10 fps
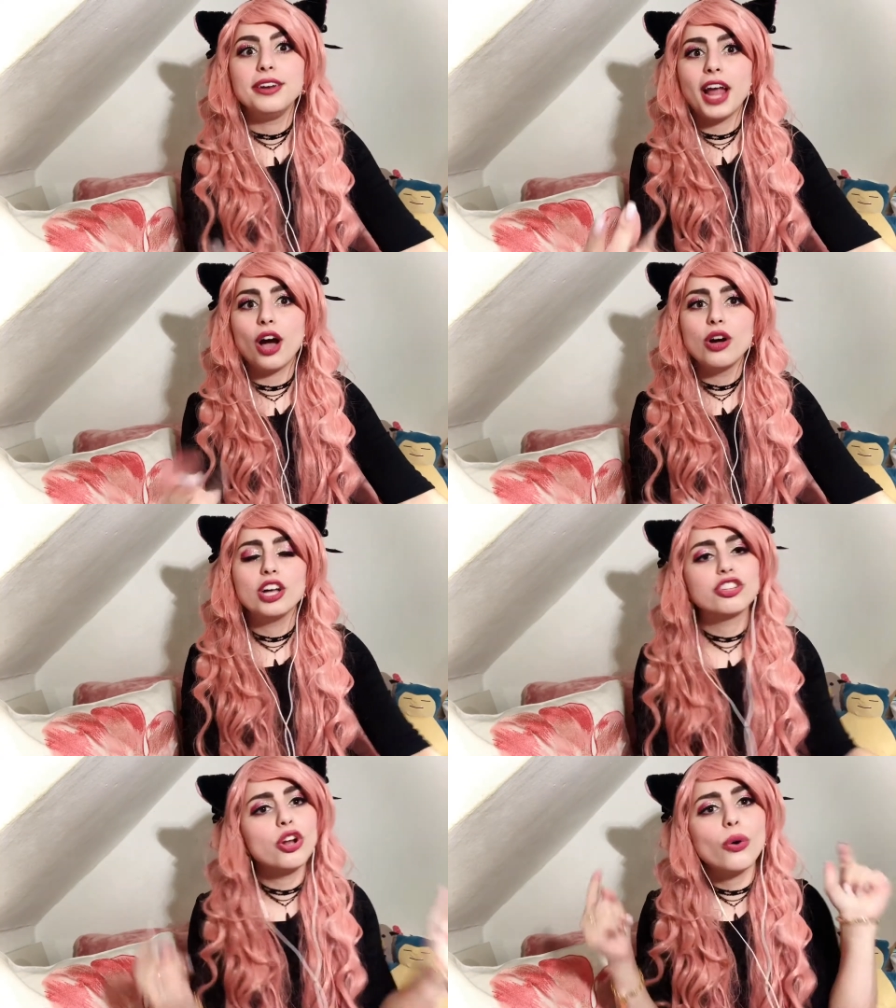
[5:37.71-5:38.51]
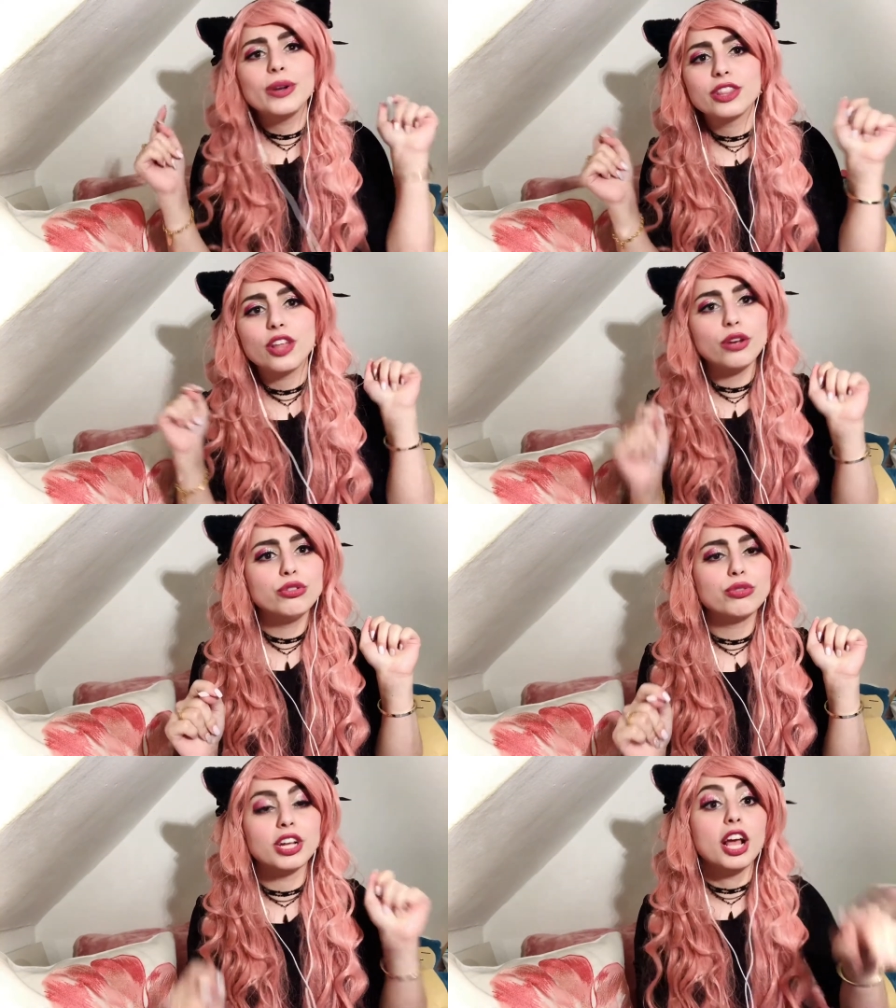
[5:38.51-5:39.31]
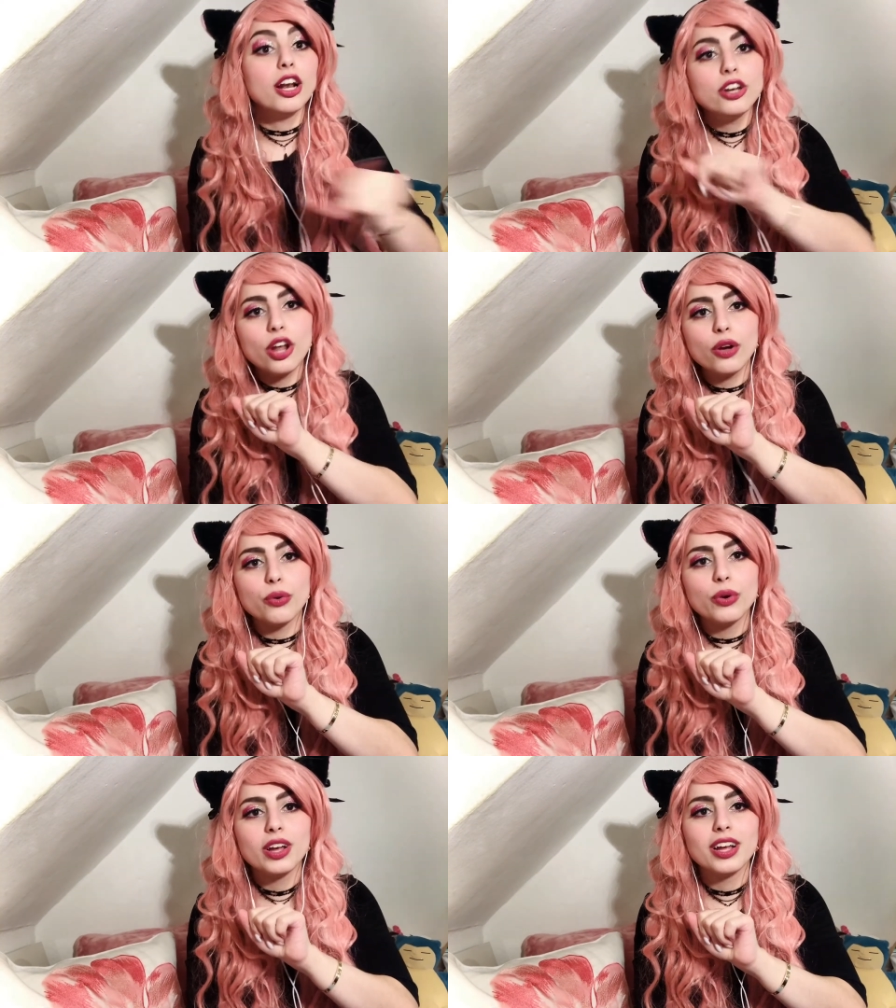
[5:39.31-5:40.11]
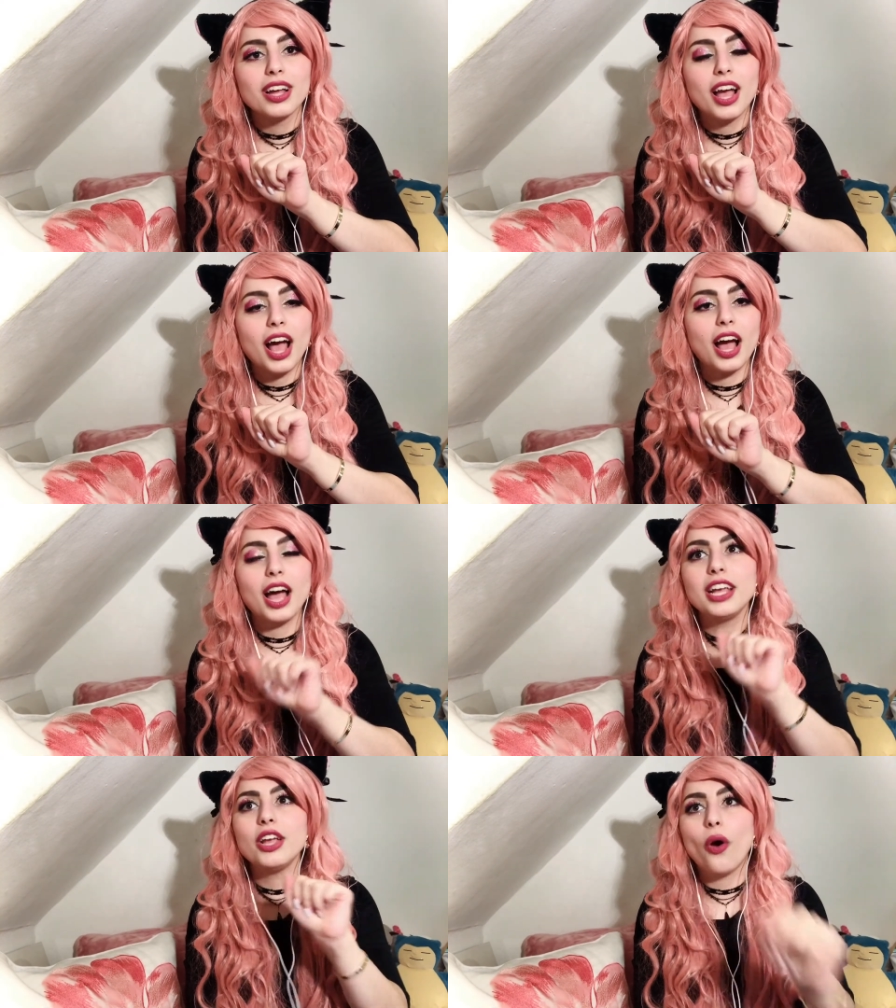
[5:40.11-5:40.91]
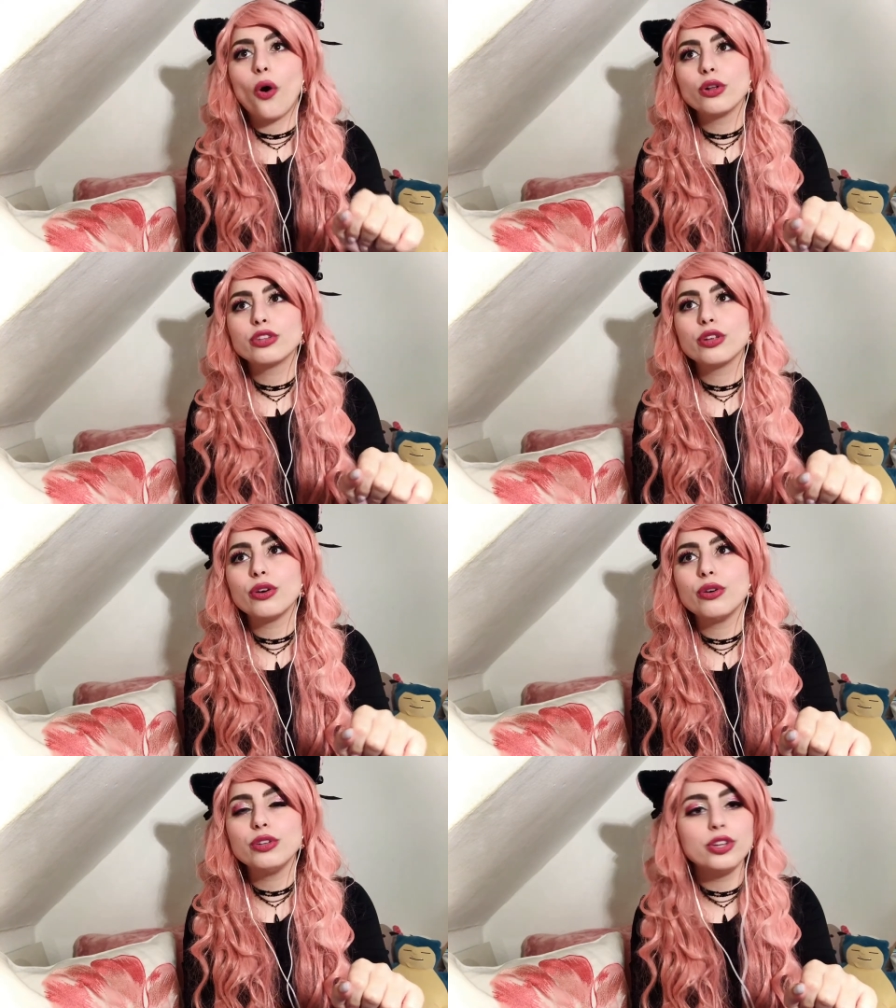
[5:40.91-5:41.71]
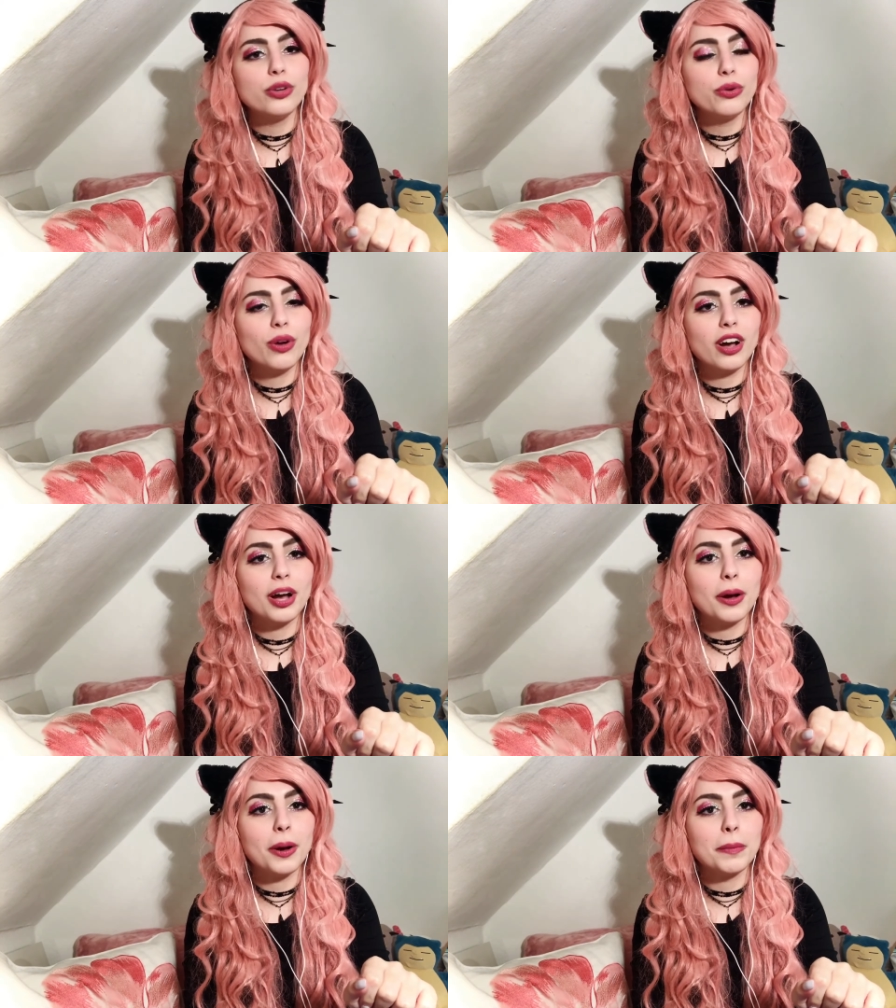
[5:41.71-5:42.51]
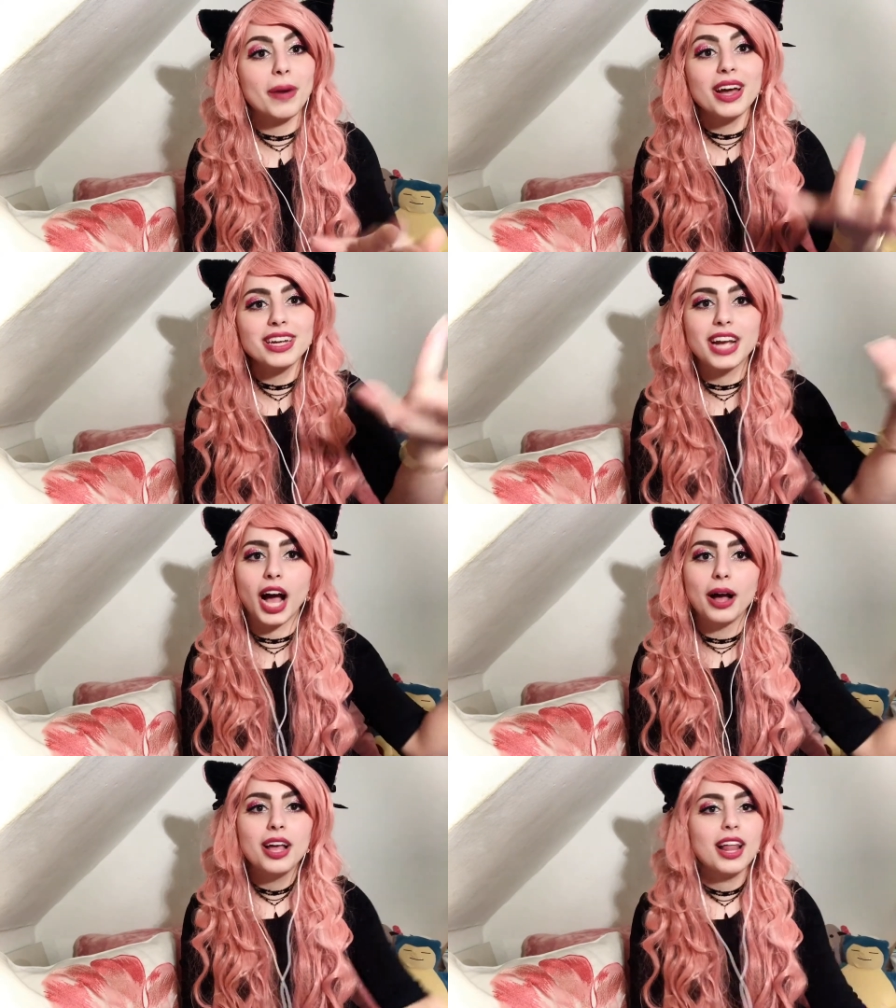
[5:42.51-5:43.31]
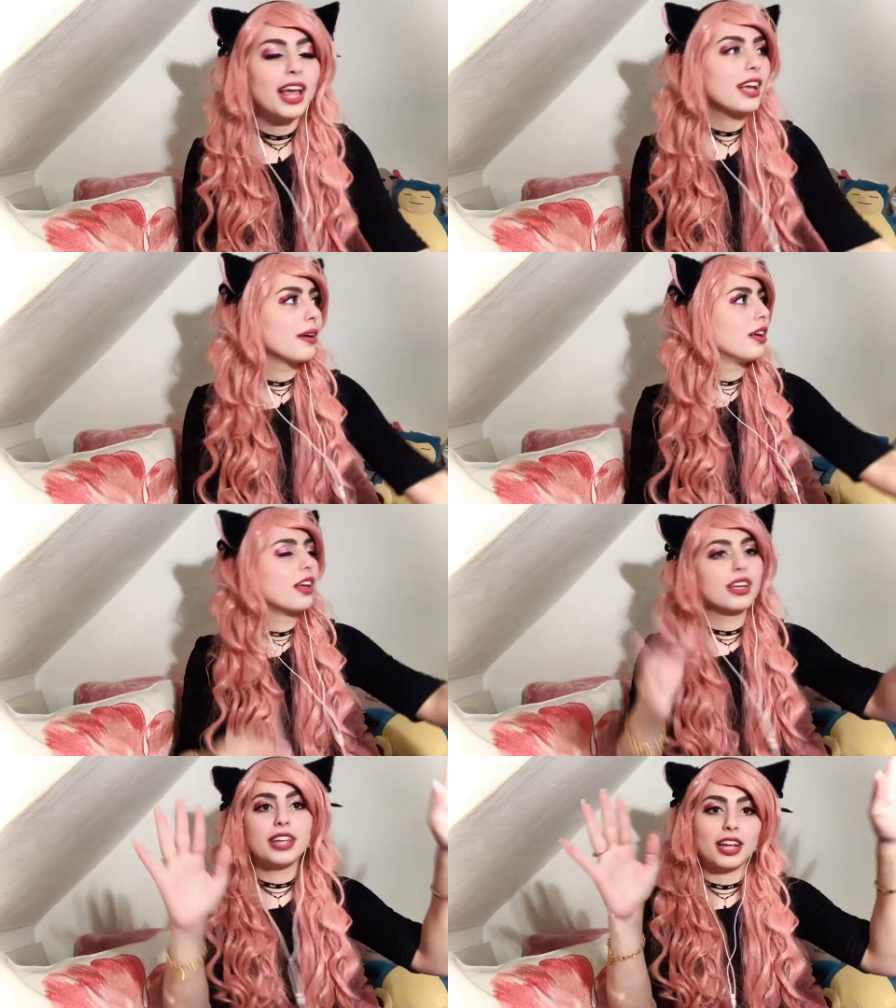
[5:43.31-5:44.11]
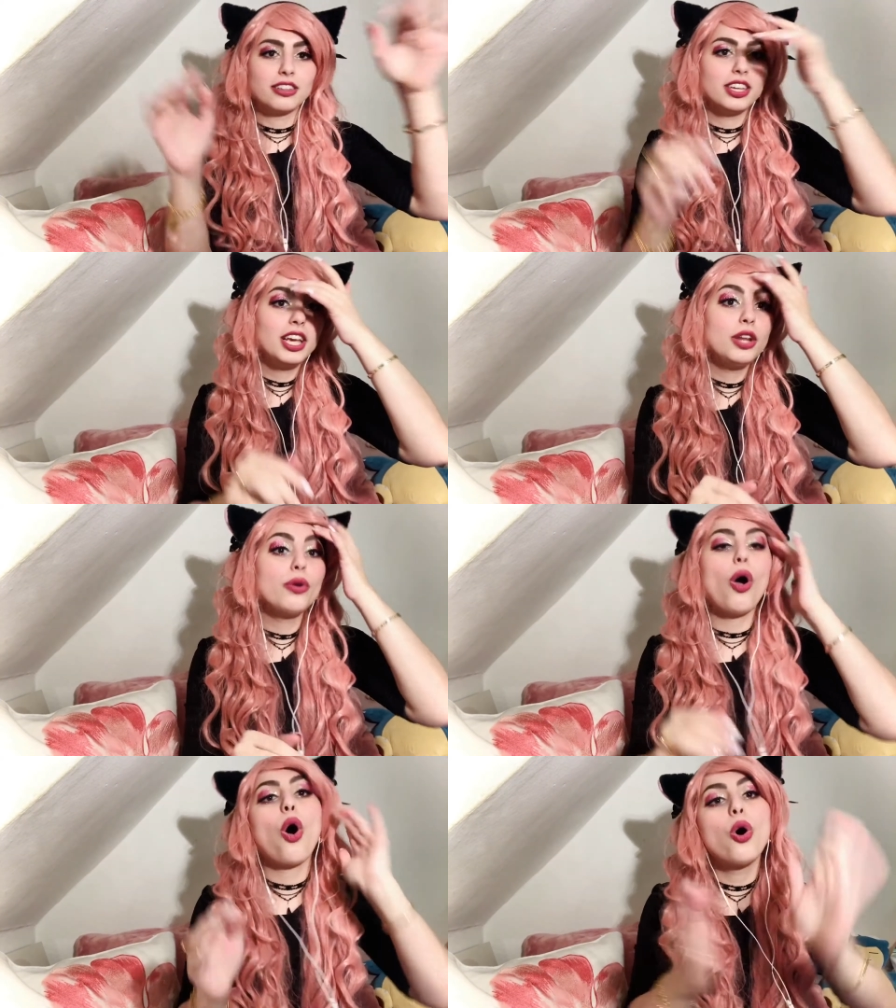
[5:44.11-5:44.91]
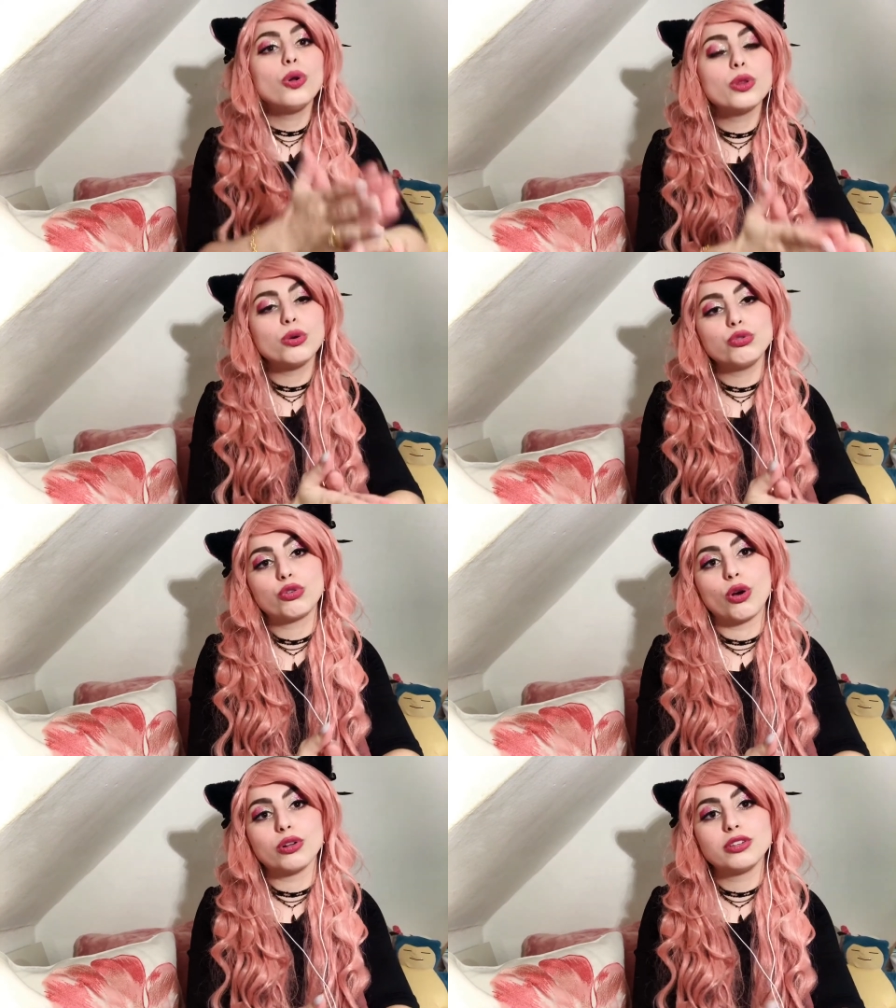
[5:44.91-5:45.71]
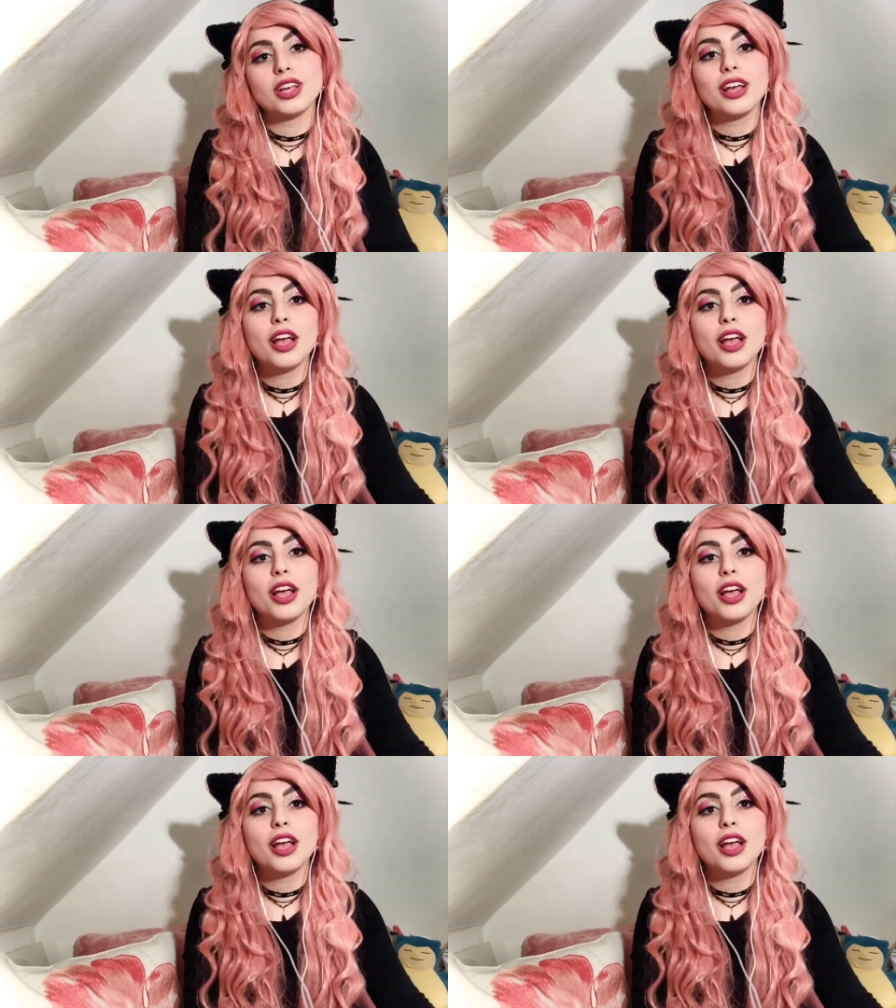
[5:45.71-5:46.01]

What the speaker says: Now, so not only those three. No, he also knew Marika. Like, yes, he knew all those girls